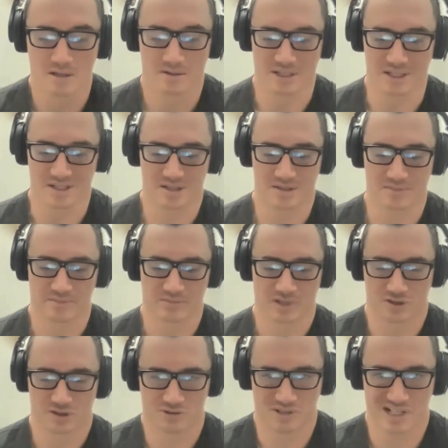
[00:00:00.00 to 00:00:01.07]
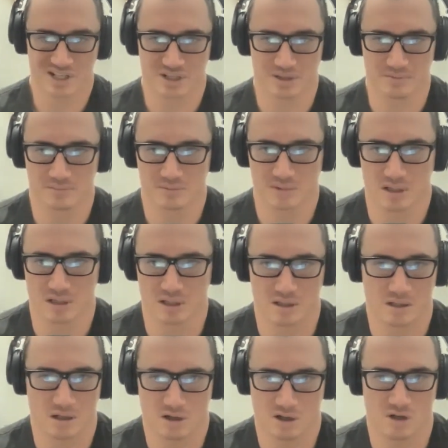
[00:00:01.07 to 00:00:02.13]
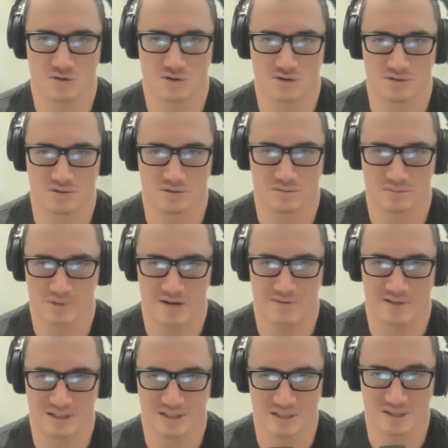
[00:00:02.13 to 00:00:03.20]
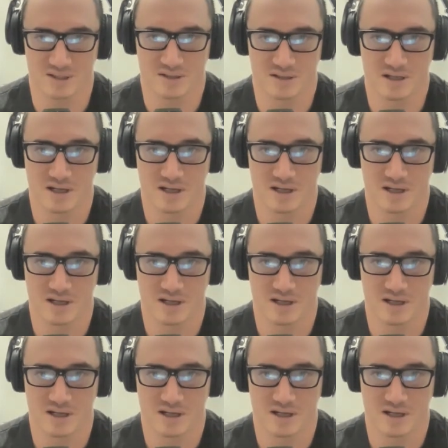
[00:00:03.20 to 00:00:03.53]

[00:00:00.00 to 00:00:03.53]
this tradition, our cultural heritage,